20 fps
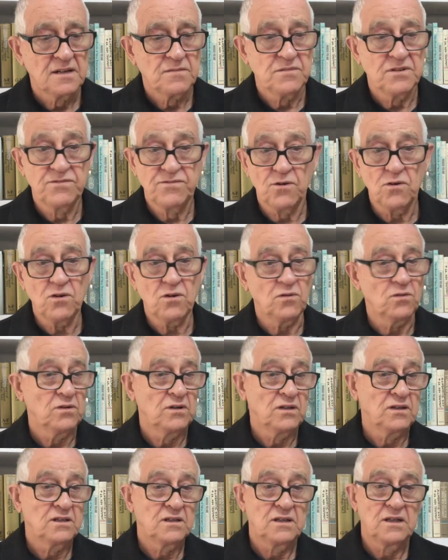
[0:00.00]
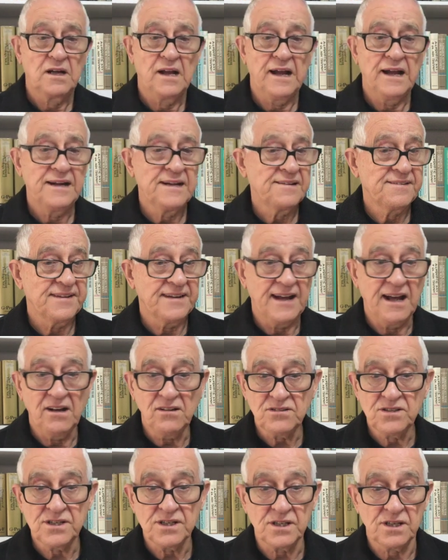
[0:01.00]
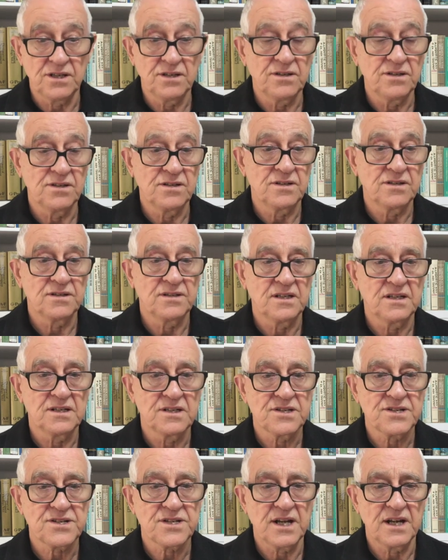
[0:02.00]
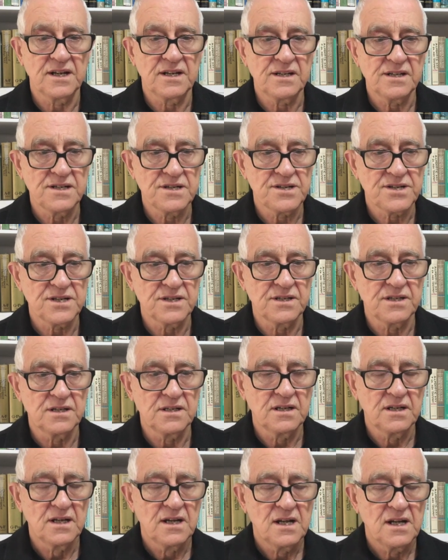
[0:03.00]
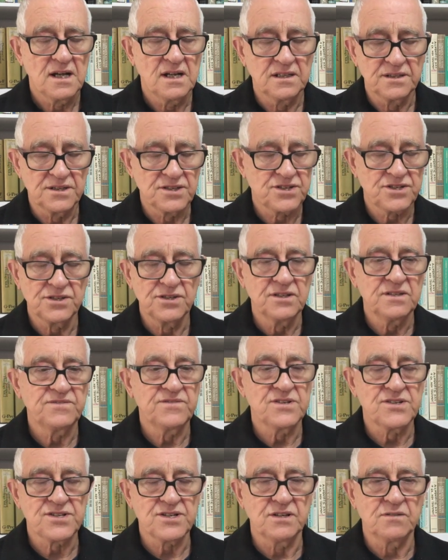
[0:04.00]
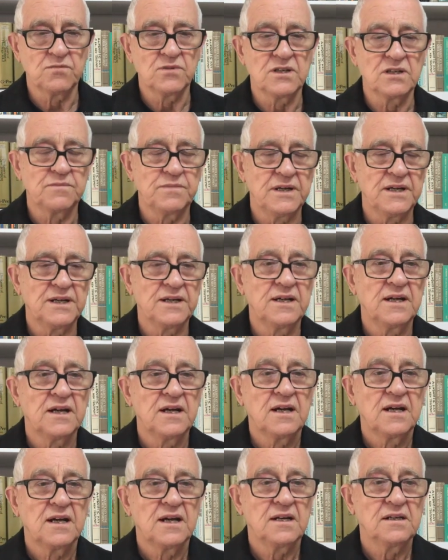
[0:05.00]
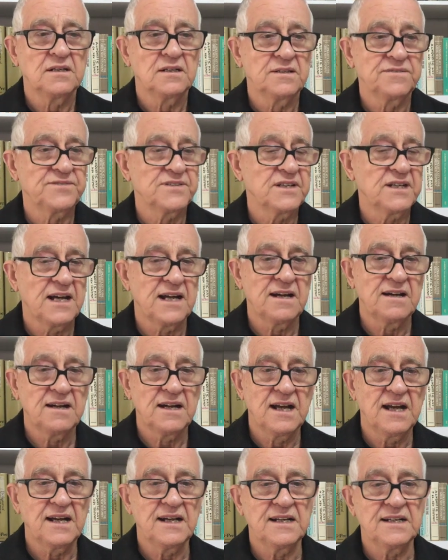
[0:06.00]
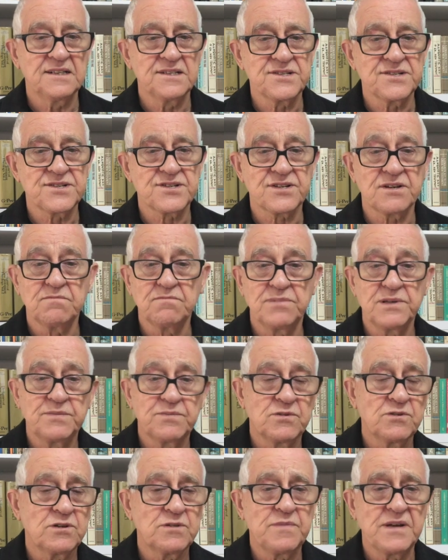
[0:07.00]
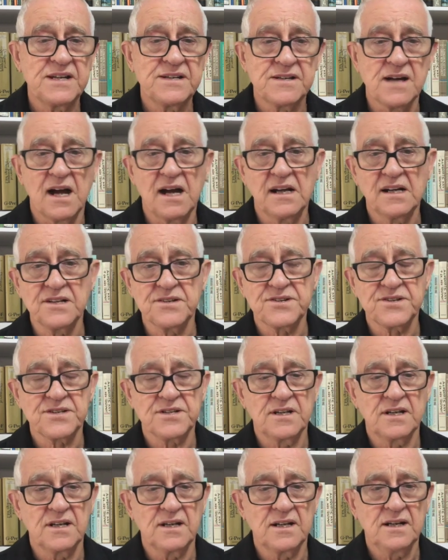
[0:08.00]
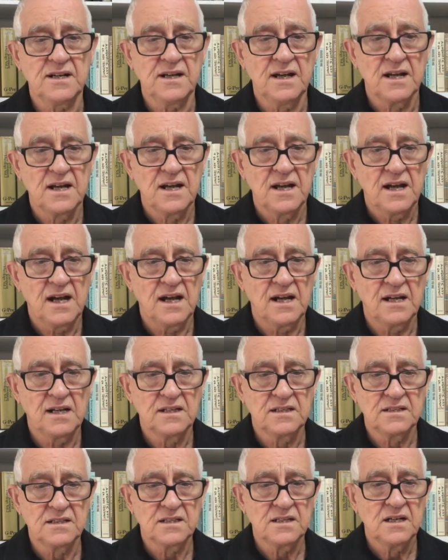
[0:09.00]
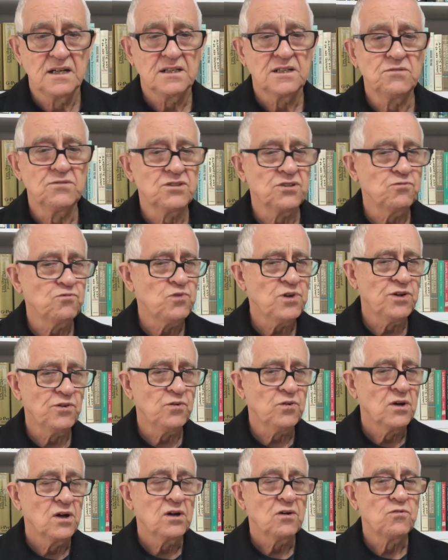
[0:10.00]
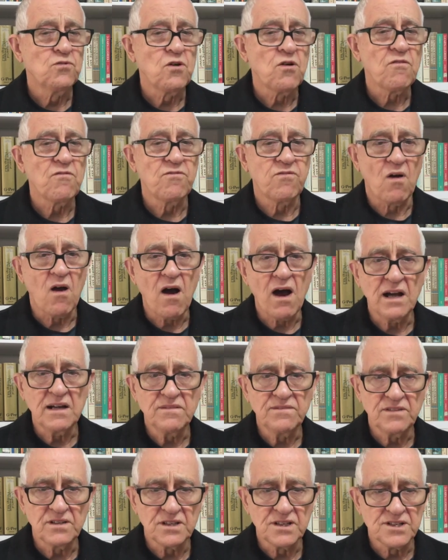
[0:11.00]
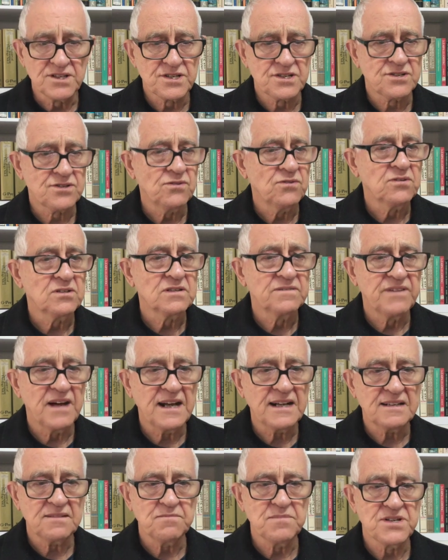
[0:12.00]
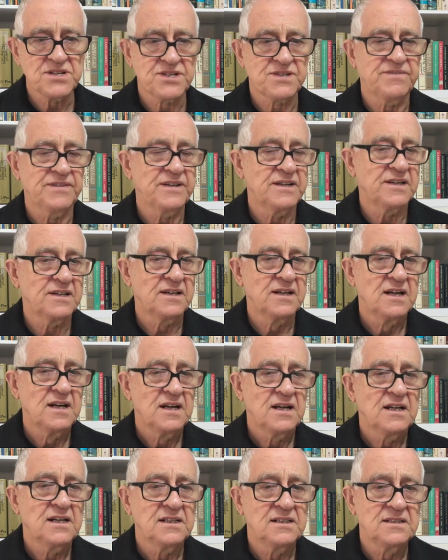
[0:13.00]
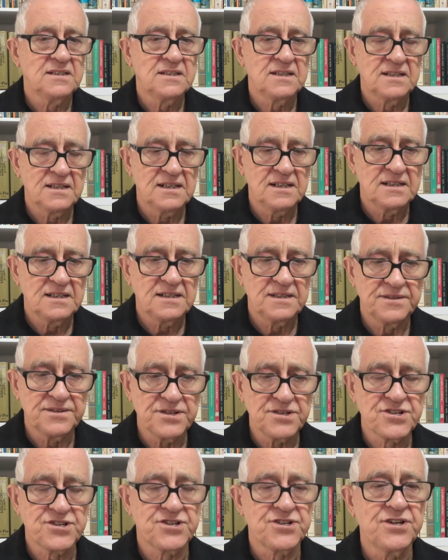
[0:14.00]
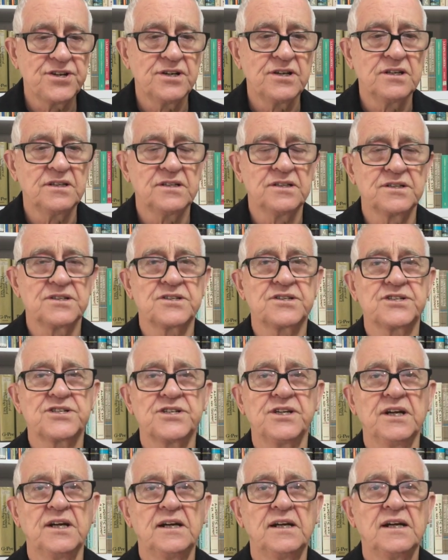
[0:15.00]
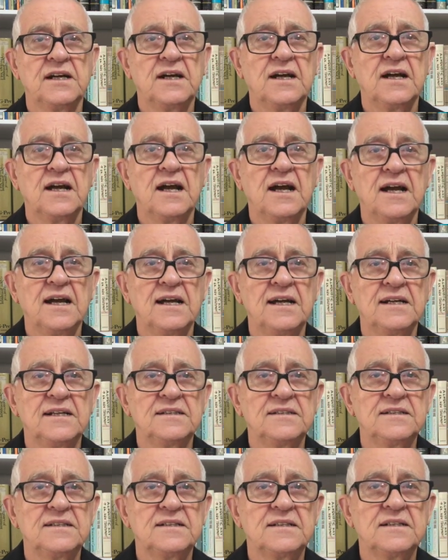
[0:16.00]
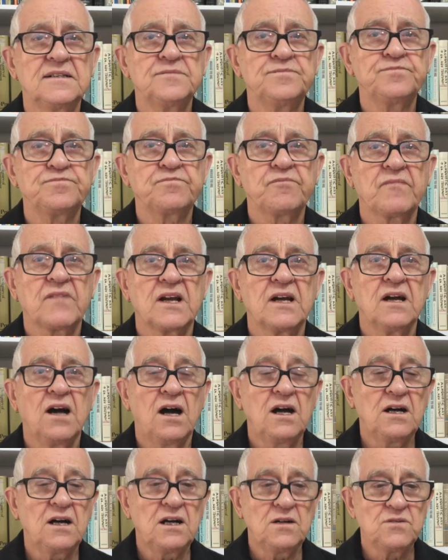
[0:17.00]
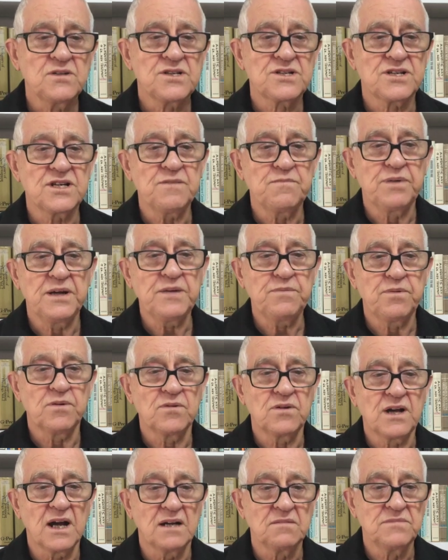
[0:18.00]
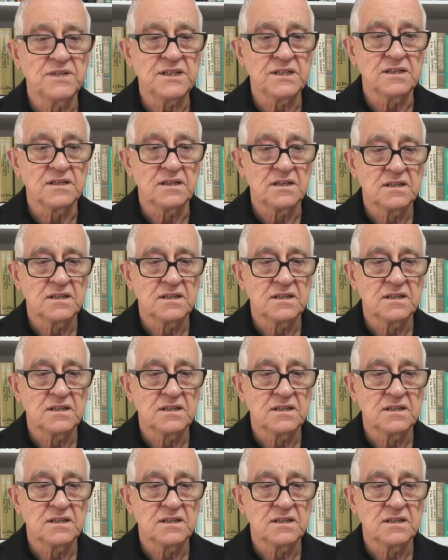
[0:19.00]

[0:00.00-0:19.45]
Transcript: before anything else occurred in the sentence and the, in the service, and would be lifting our hands, some people would be dancing, and uh, there was a real revivalist sort of atmosphere in, in the church. And I, I would see people come in,